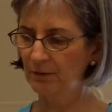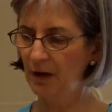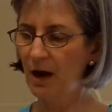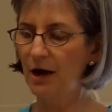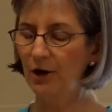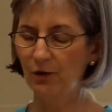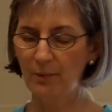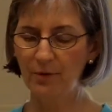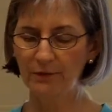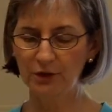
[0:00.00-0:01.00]
higher up
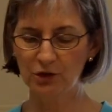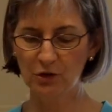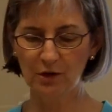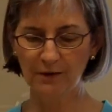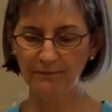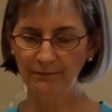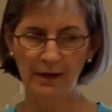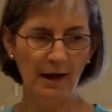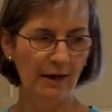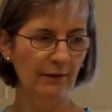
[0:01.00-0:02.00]
on the jar.
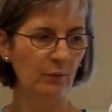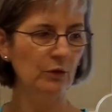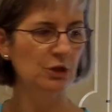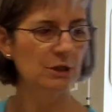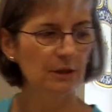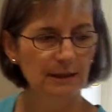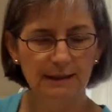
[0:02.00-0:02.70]
And then we're just going to